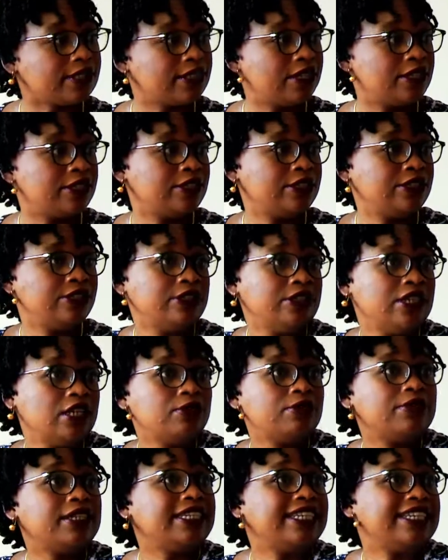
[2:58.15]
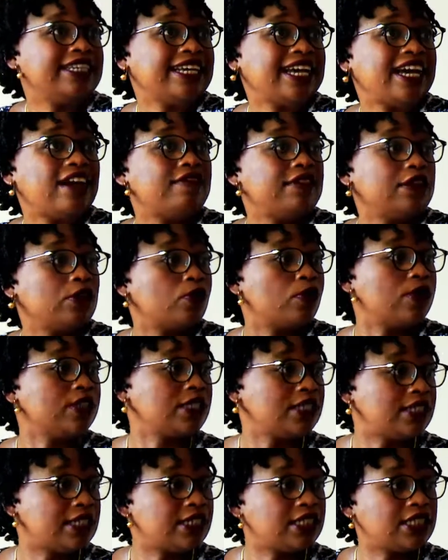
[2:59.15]
not really having
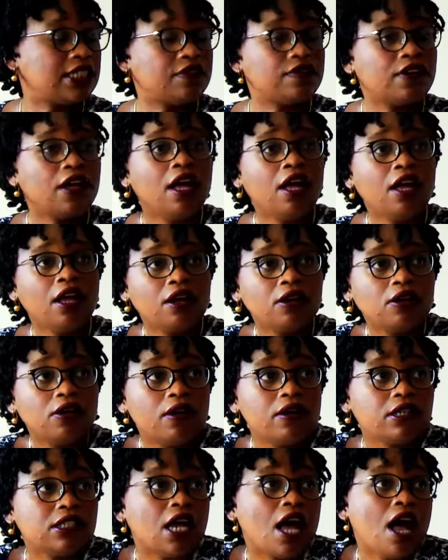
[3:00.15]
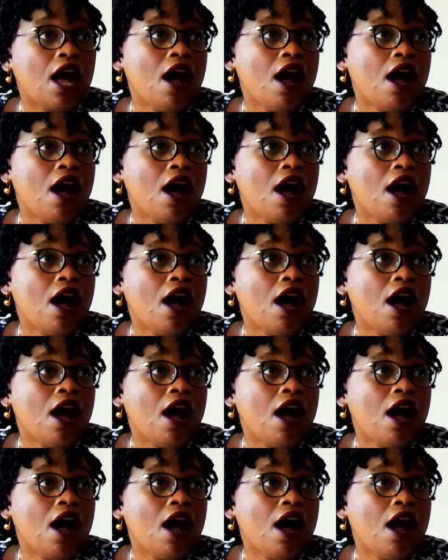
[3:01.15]
quantitative goals?